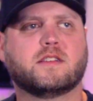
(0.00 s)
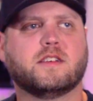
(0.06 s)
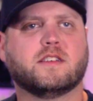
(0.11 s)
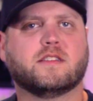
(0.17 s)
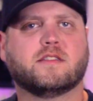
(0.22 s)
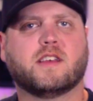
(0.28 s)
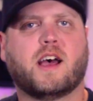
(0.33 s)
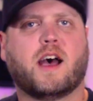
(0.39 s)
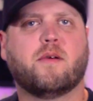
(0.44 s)

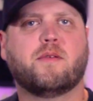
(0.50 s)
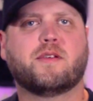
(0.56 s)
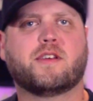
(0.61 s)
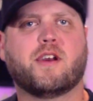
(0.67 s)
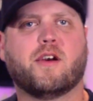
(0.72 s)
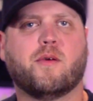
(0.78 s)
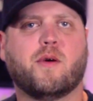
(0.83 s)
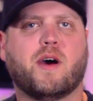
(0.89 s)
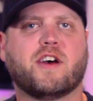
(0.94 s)
because I
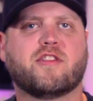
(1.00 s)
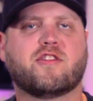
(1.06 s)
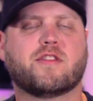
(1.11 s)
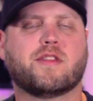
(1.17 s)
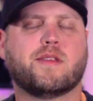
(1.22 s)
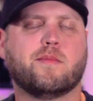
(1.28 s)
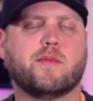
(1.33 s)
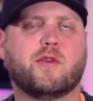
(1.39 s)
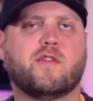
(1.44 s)
would go
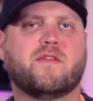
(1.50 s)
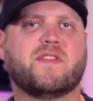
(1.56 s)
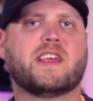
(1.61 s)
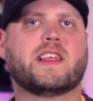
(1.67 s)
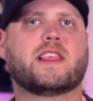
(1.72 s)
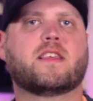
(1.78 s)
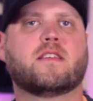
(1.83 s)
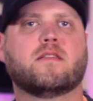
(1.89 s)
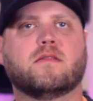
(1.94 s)
watch the
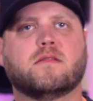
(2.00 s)
movies.